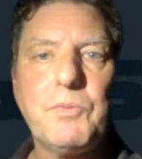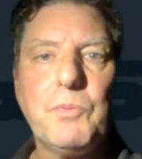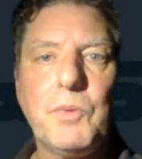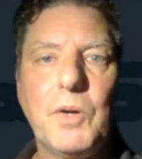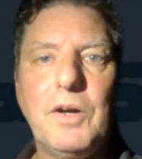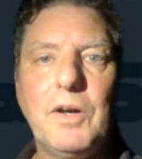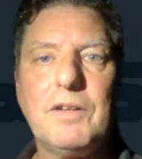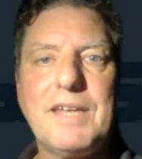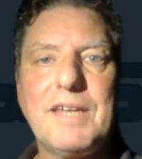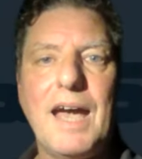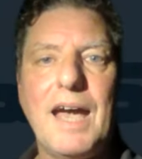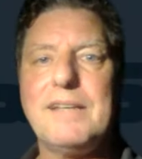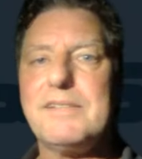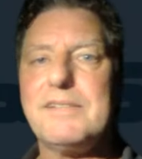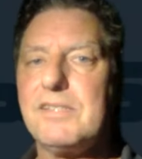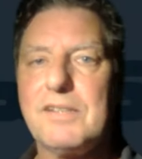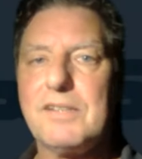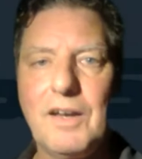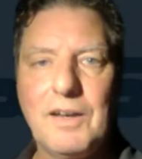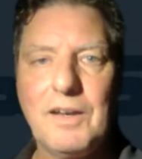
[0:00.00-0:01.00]
world
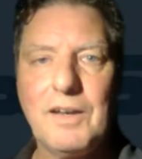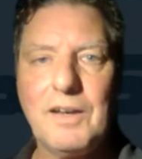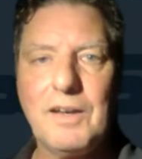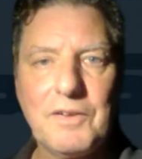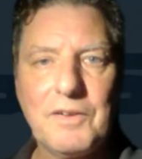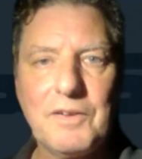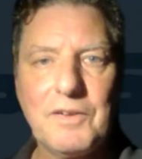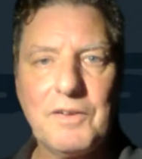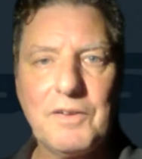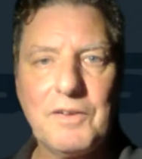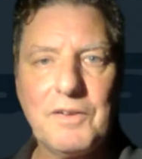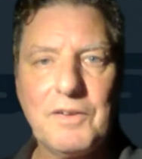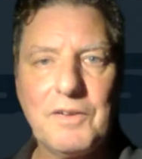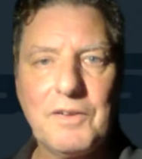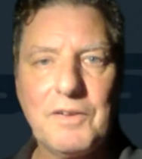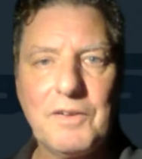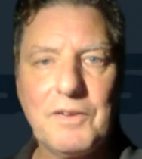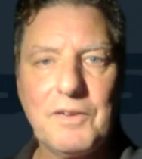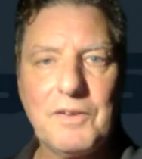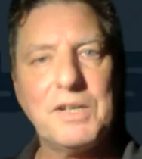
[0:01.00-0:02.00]
has
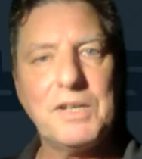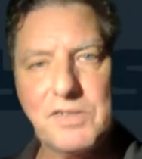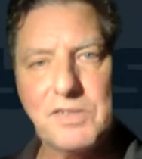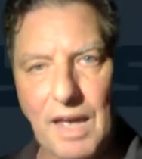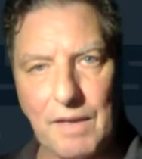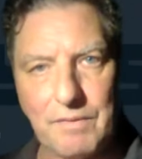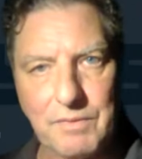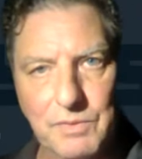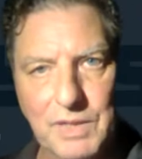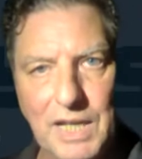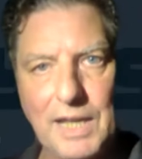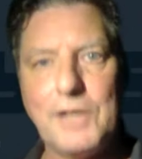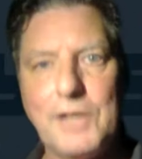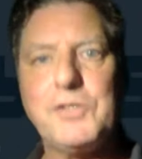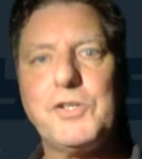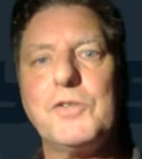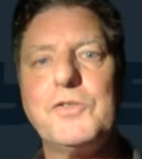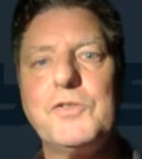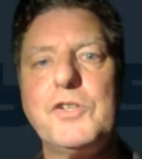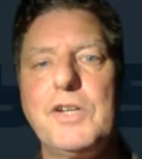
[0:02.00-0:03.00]
customers and
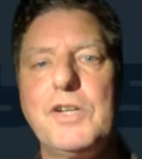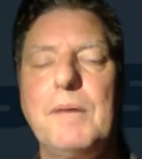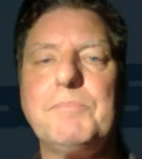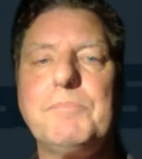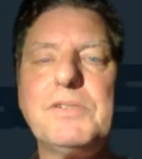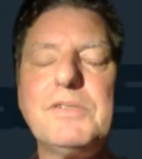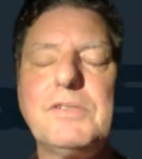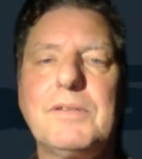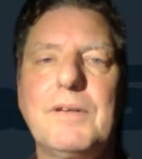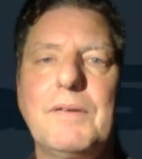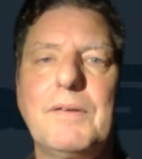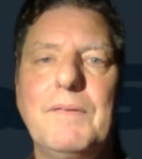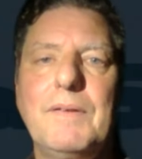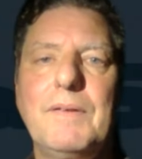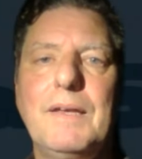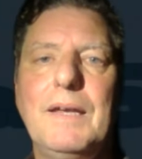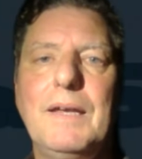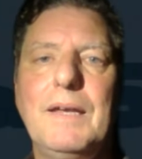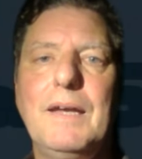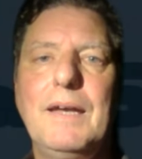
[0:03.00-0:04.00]
relationships,
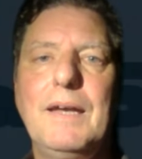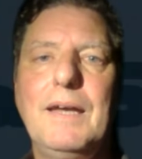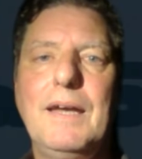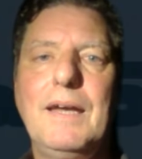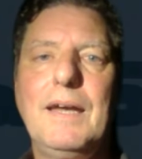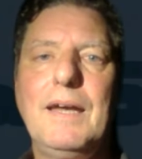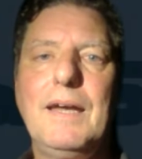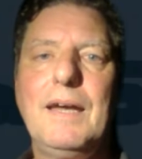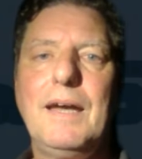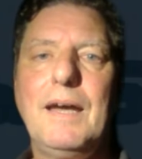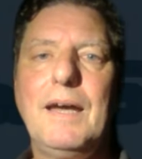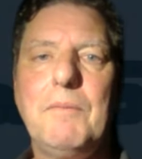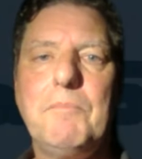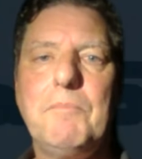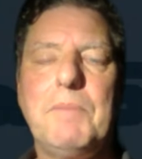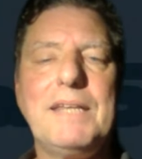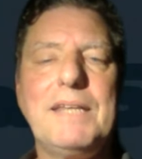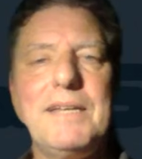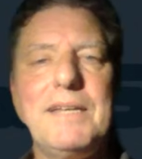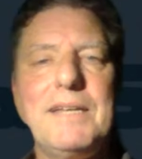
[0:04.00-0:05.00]

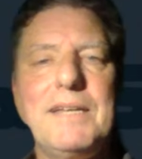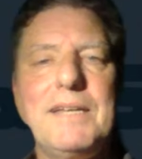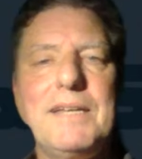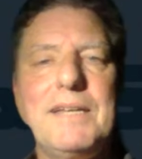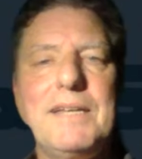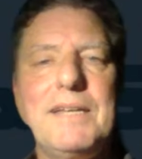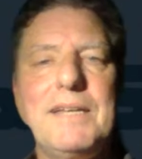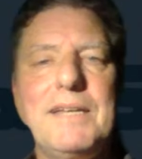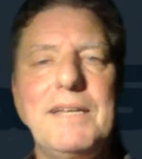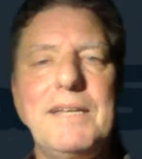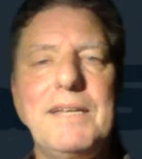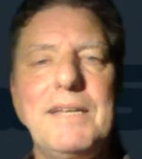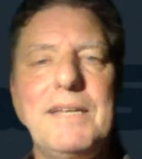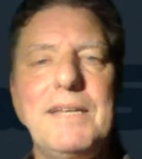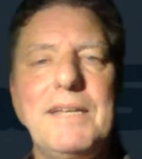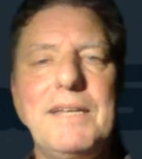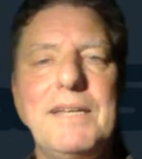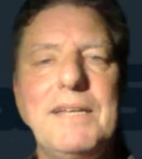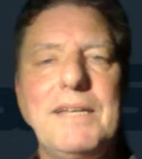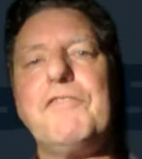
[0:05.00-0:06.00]
but it doesn't
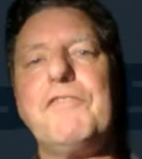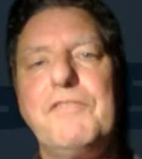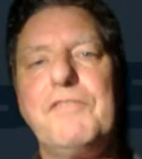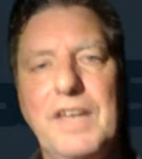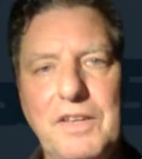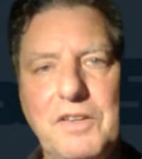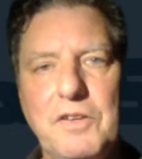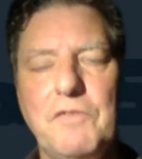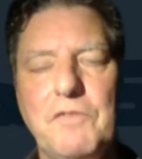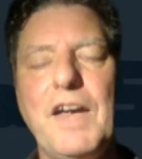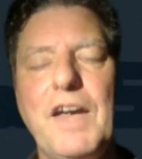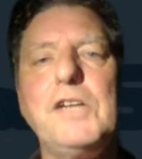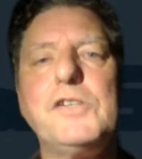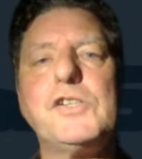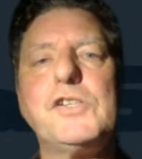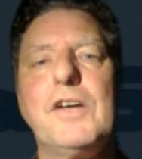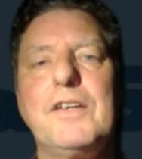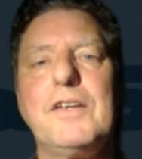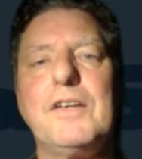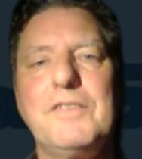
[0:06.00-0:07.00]
have the
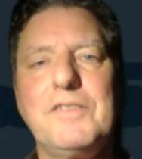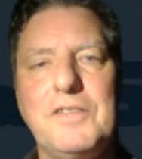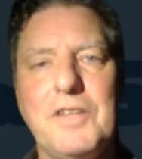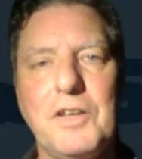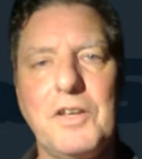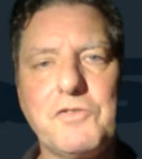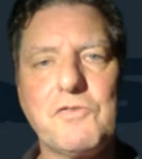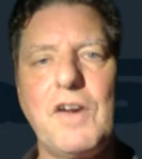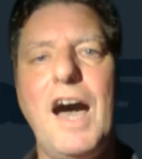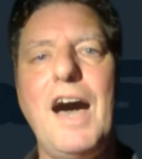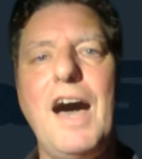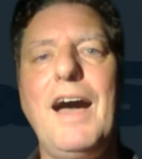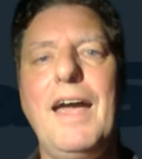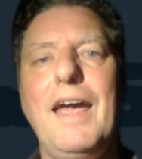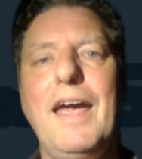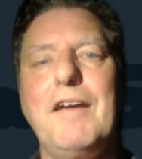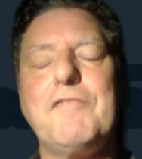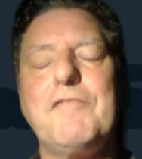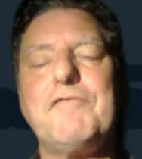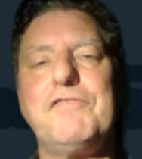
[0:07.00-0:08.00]
innovation, the
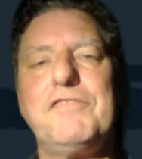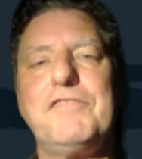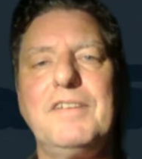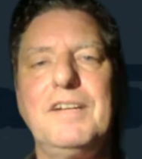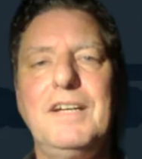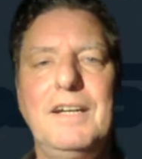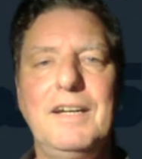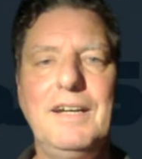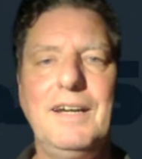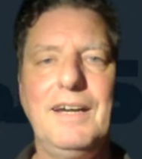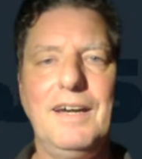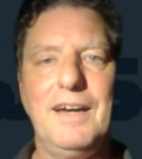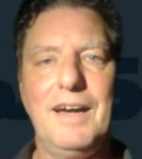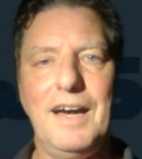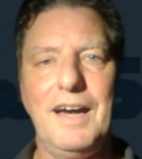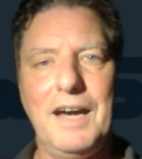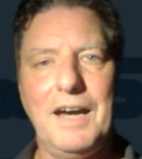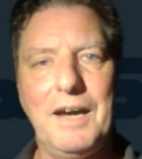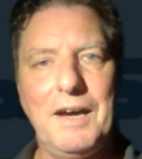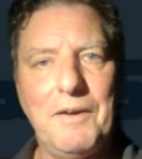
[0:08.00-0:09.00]
drive,
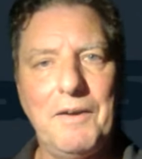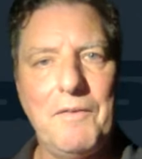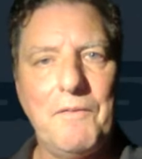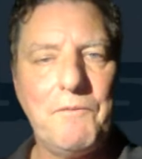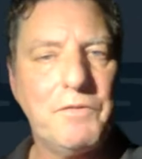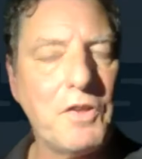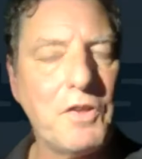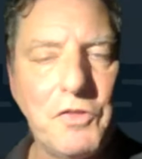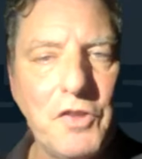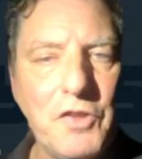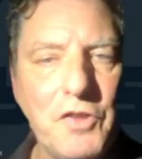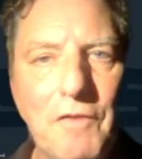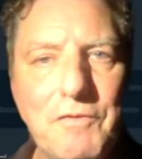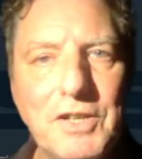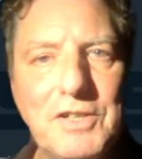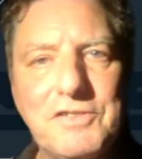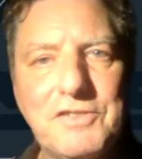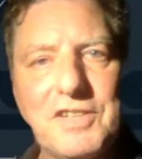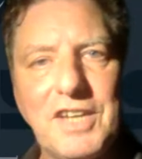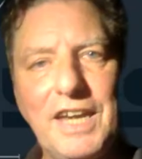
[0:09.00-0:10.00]
the
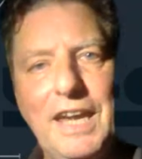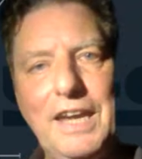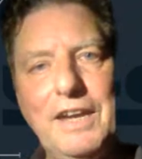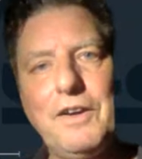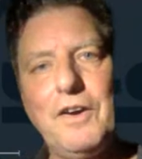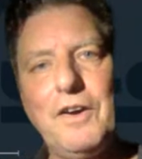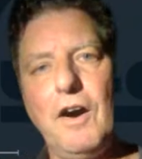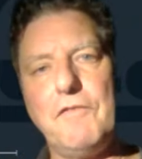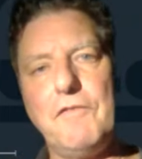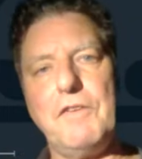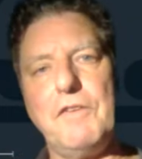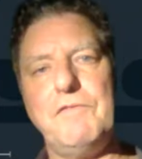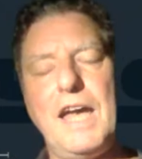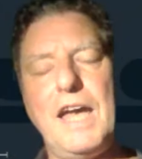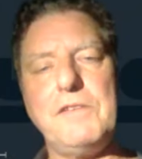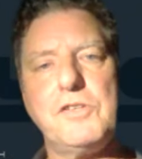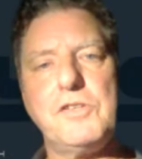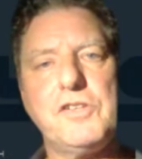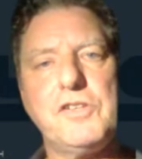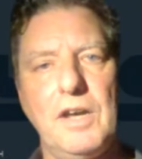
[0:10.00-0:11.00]
novelty of a
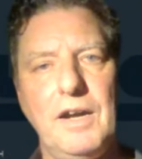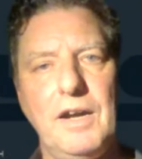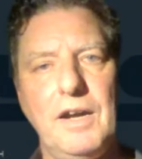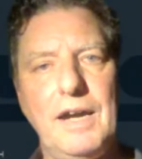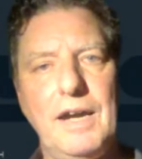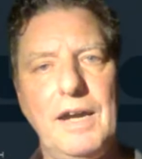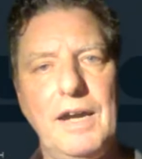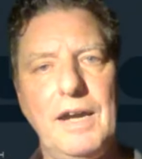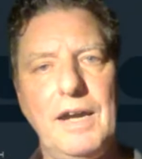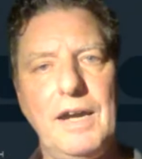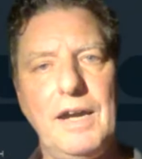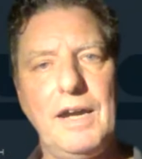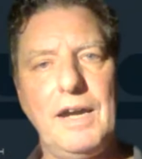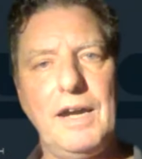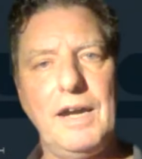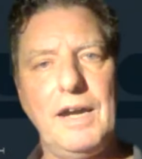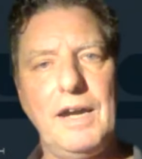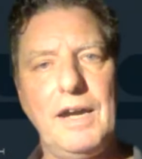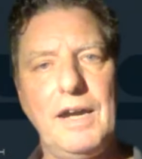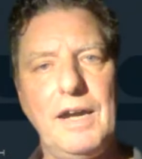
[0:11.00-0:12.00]
venture. And
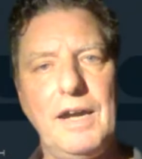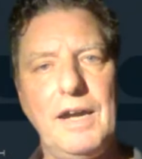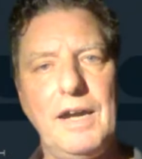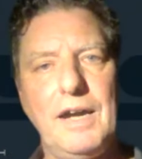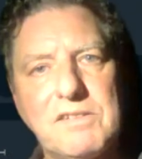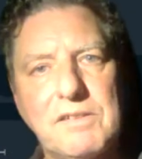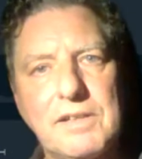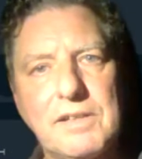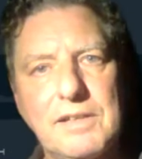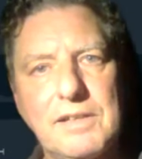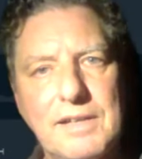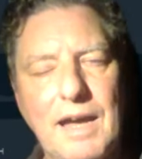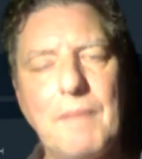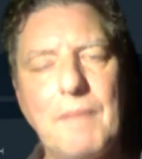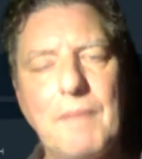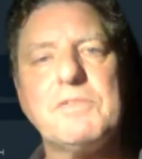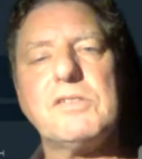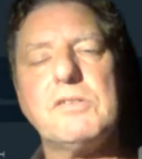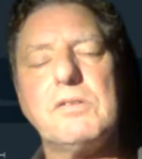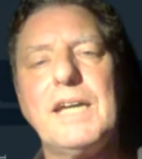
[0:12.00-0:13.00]
if it
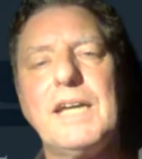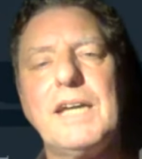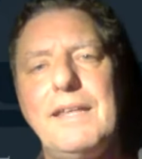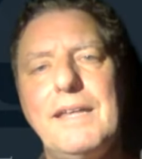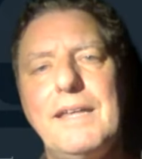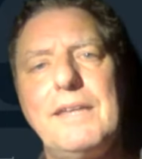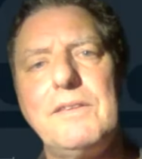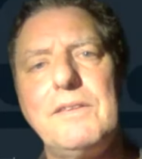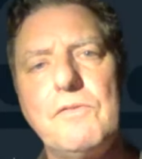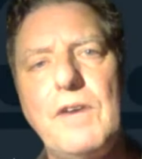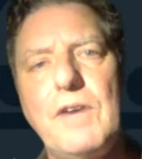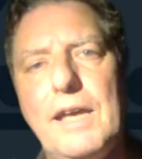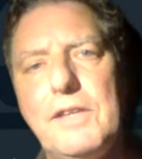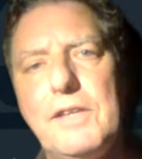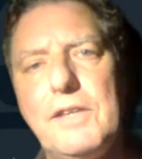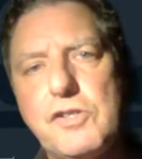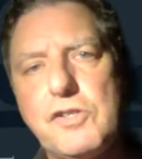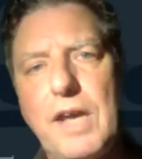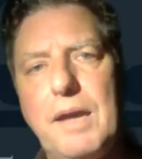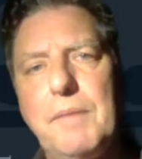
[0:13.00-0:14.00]
comes together in the right
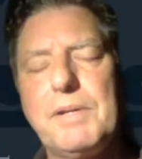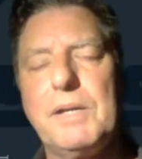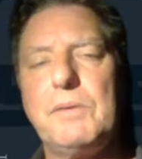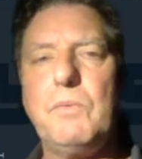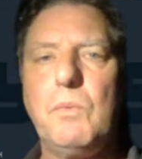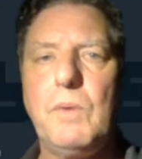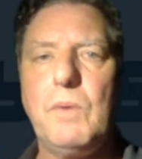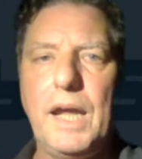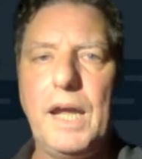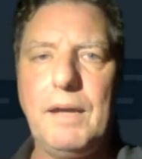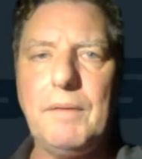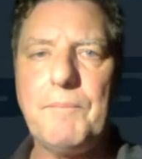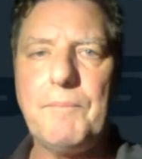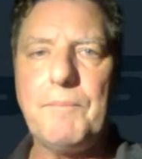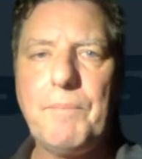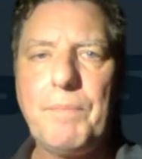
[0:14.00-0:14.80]
shape and way,